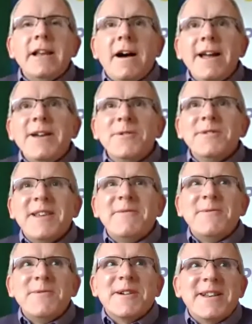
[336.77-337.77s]
I
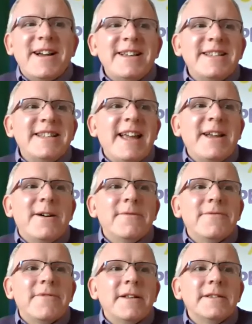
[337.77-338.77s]
also organised a day
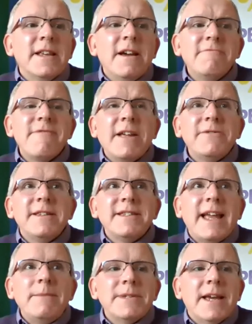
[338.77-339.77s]
conference around the
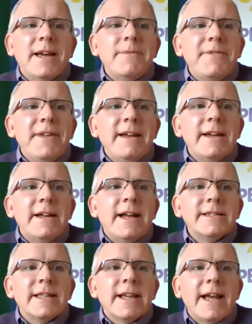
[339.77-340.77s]
same time of year
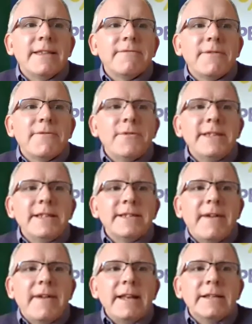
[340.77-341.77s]
as the Gathering Voices
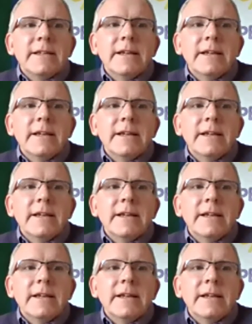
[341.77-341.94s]
event.